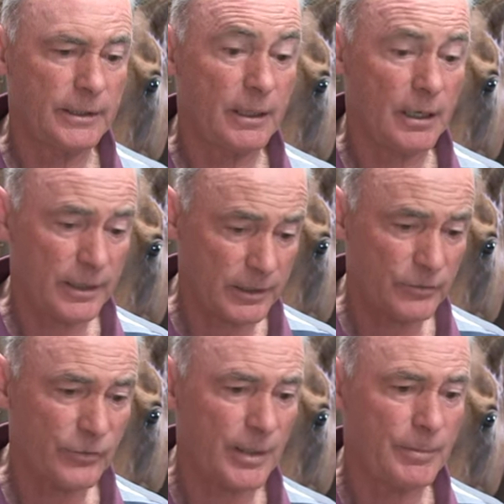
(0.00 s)
I think
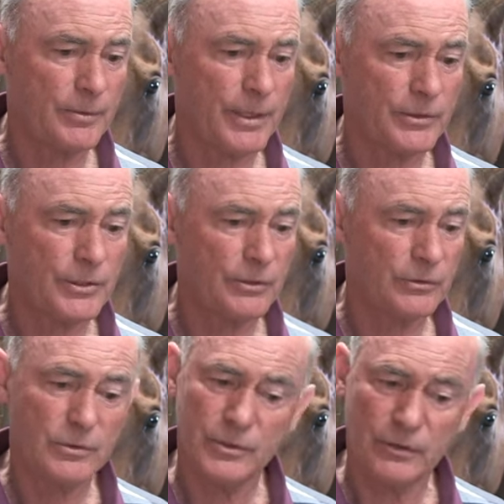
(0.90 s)
this type of race,
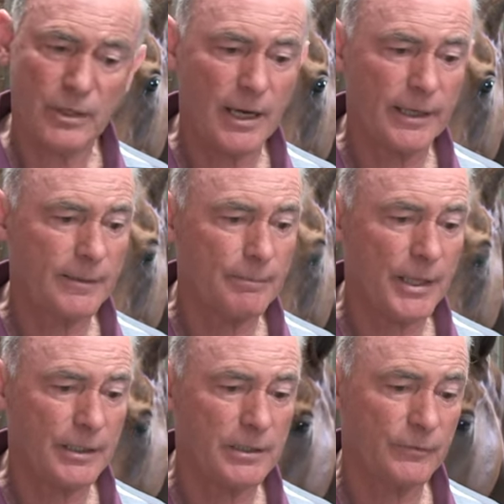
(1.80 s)
she's highly
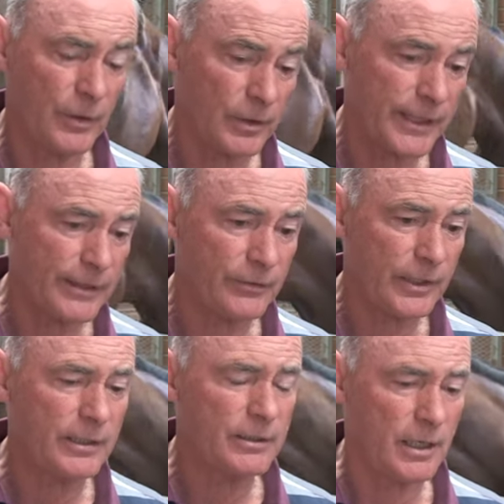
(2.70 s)
competitive. Not
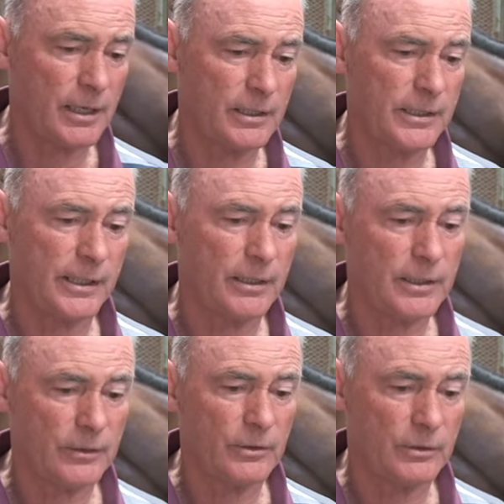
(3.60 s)
easy. You know,
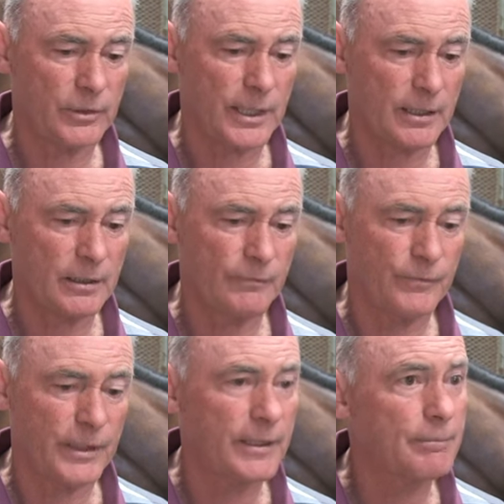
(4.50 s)
it looks like a
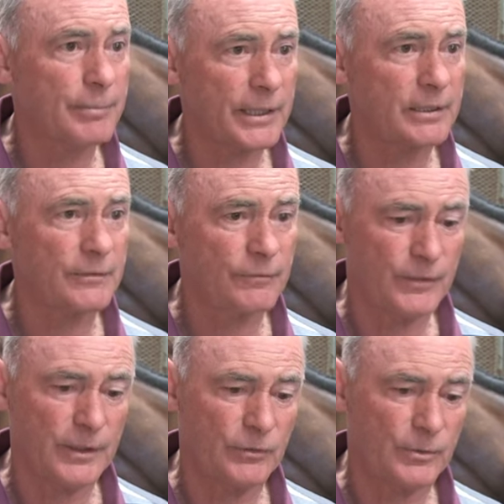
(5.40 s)
very competitive
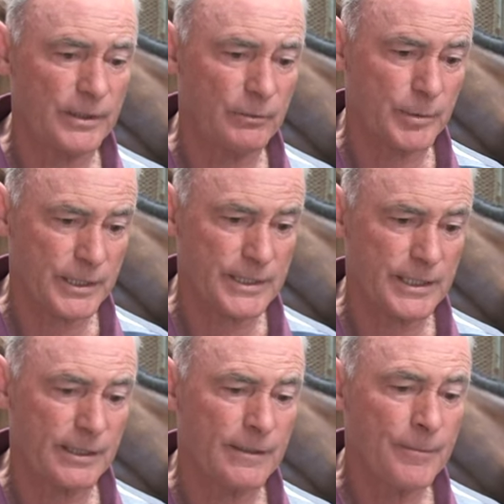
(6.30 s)
fillies race. But
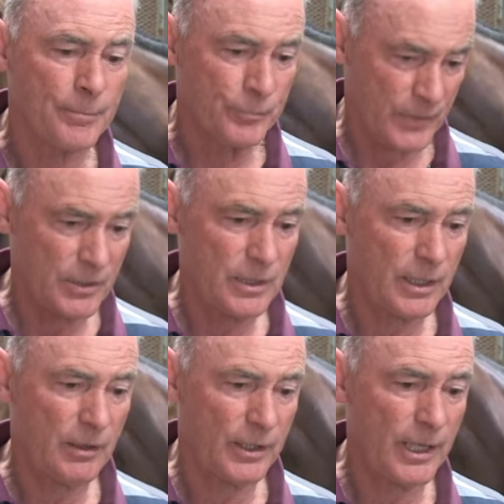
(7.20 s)

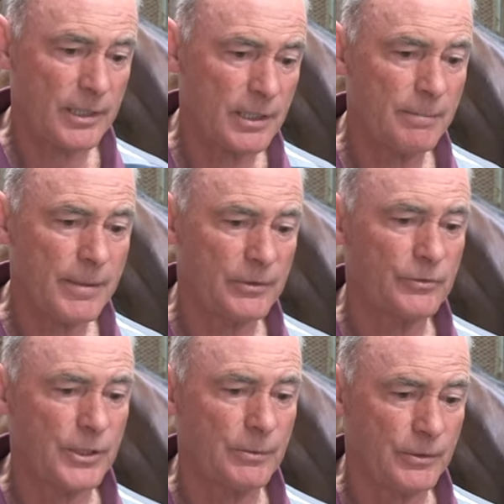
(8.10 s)
at her
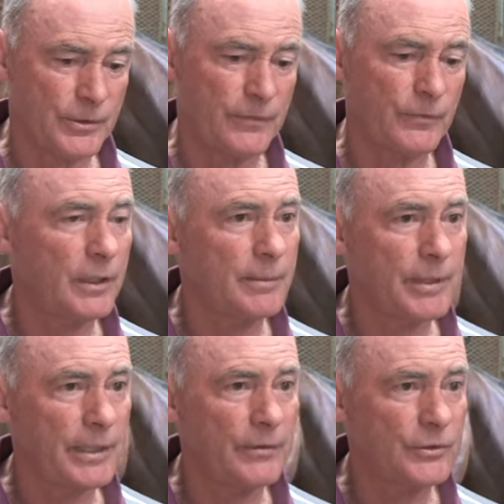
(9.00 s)
best, she would definitely
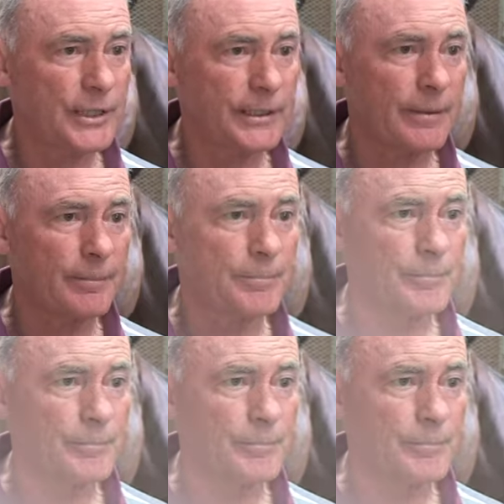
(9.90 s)
be in the shake-up.